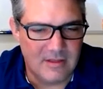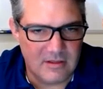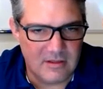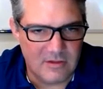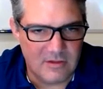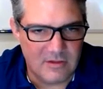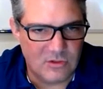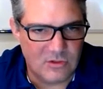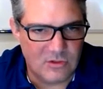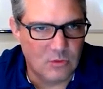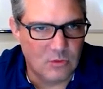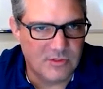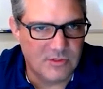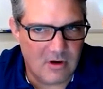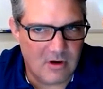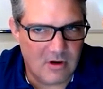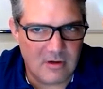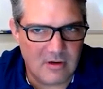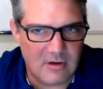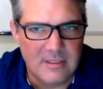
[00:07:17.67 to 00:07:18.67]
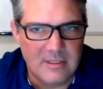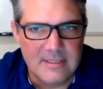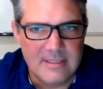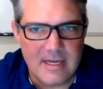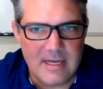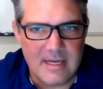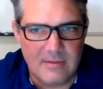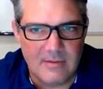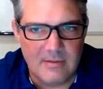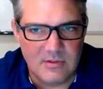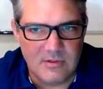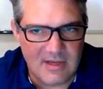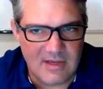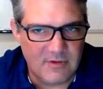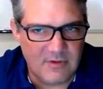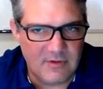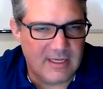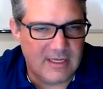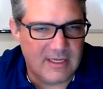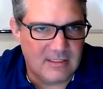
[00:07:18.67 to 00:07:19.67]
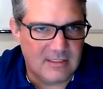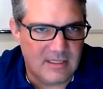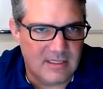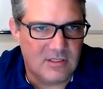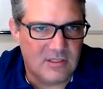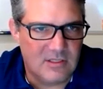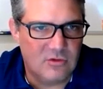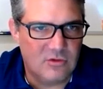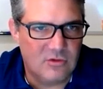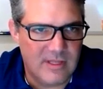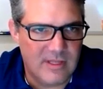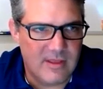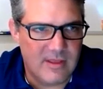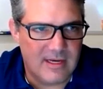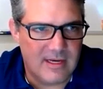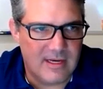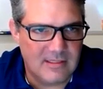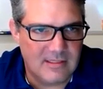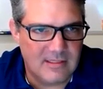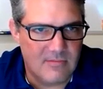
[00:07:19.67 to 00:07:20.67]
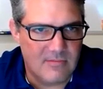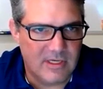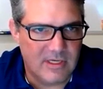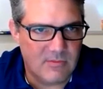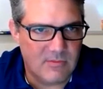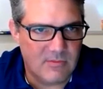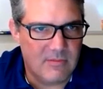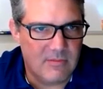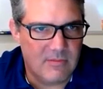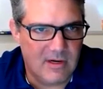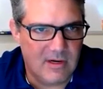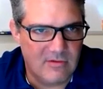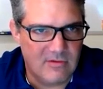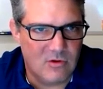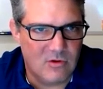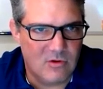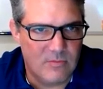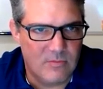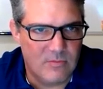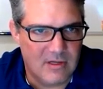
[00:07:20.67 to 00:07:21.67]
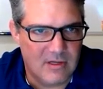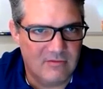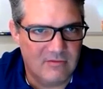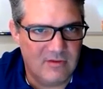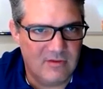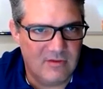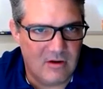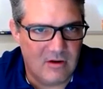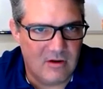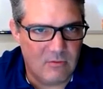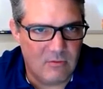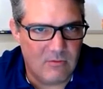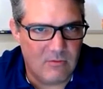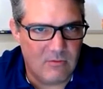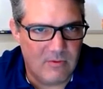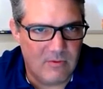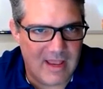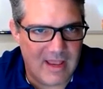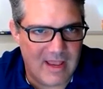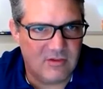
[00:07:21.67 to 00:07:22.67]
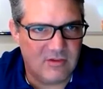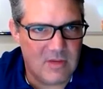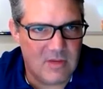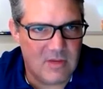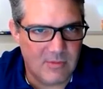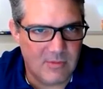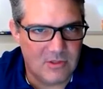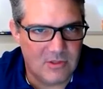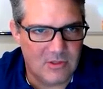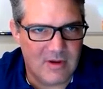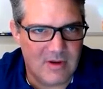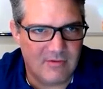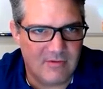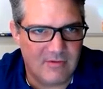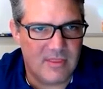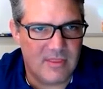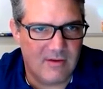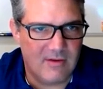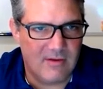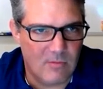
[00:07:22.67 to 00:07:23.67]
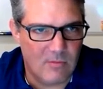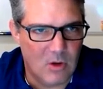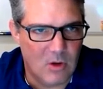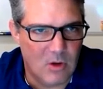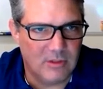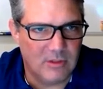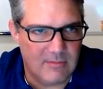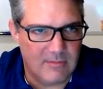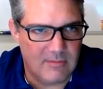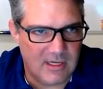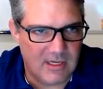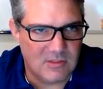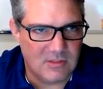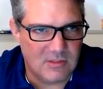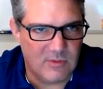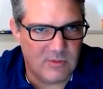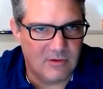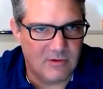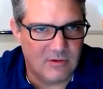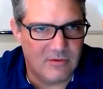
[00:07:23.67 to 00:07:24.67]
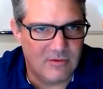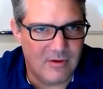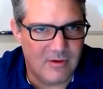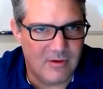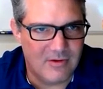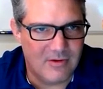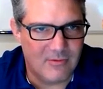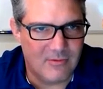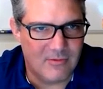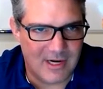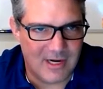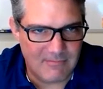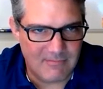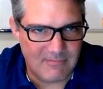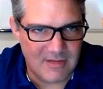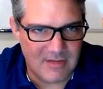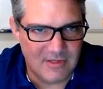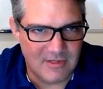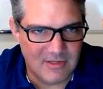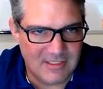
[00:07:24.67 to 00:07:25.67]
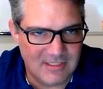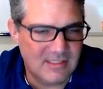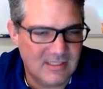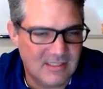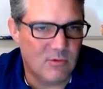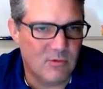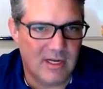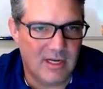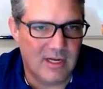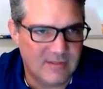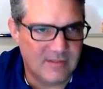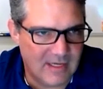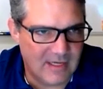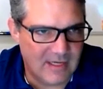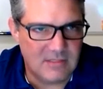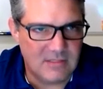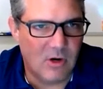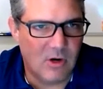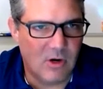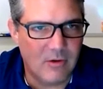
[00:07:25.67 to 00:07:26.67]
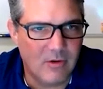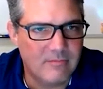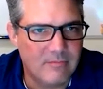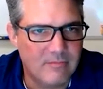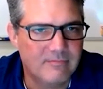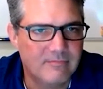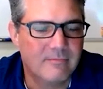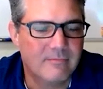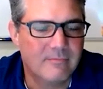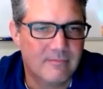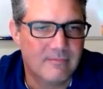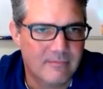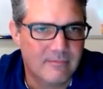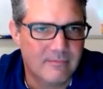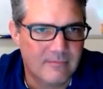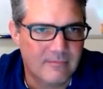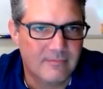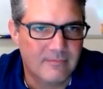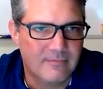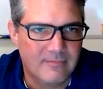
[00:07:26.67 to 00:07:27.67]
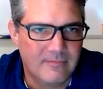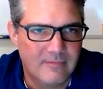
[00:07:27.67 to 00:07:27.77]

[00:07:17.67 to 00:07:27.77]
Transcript: the, the tools are. Um, so definitely it's a trend that I see amongst my peer group of, you know, we have to be able to do everything remotely because we don't know that we're going to be able to send someone on site tomorrow. Right.